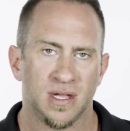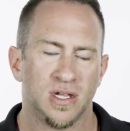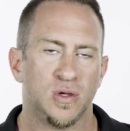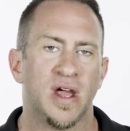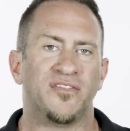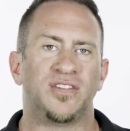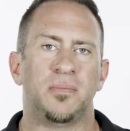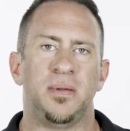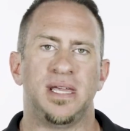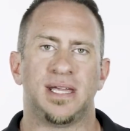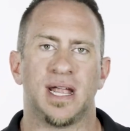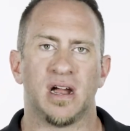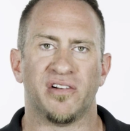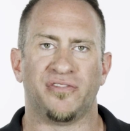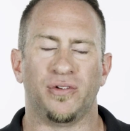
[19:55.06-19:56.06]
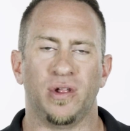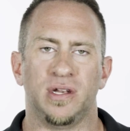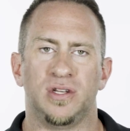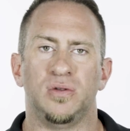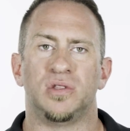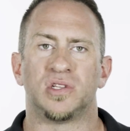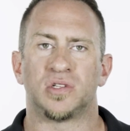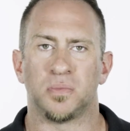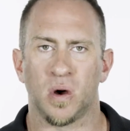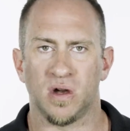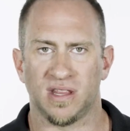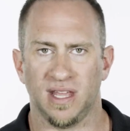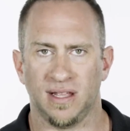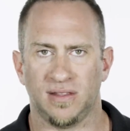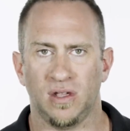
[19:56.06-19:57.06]
you have to be careful and do the
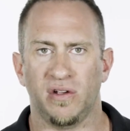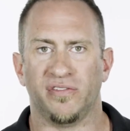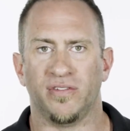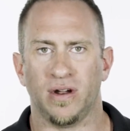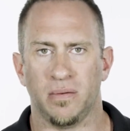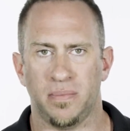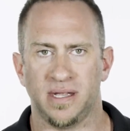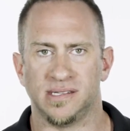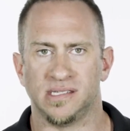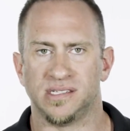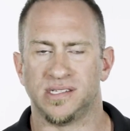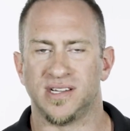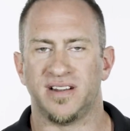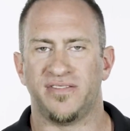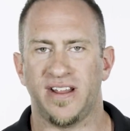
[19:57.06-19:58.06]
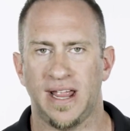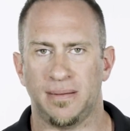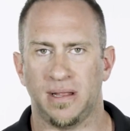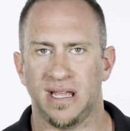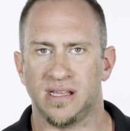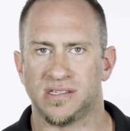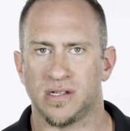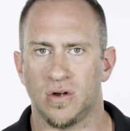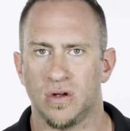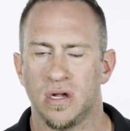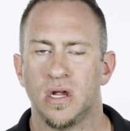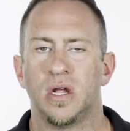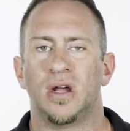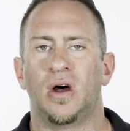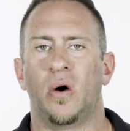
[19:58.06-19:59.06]
smart thing too for your business and your family. So
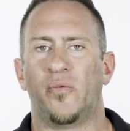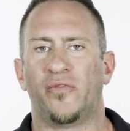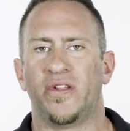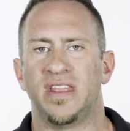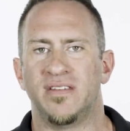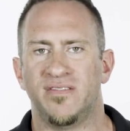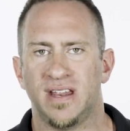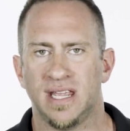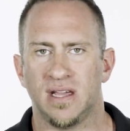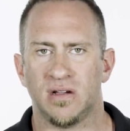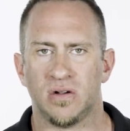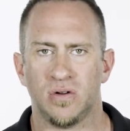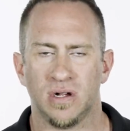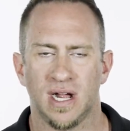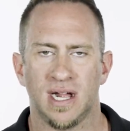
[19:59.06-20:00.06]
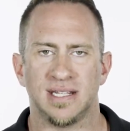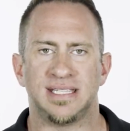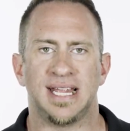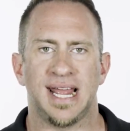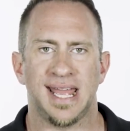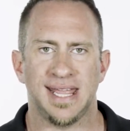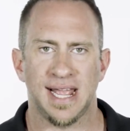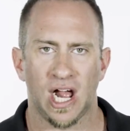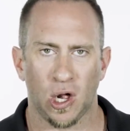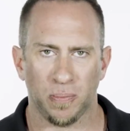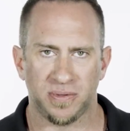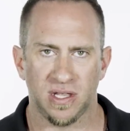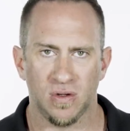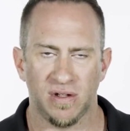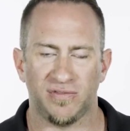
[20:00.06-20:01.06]
hopefully the video today
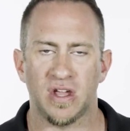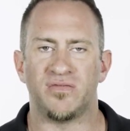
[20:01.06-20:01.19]
helped you. If you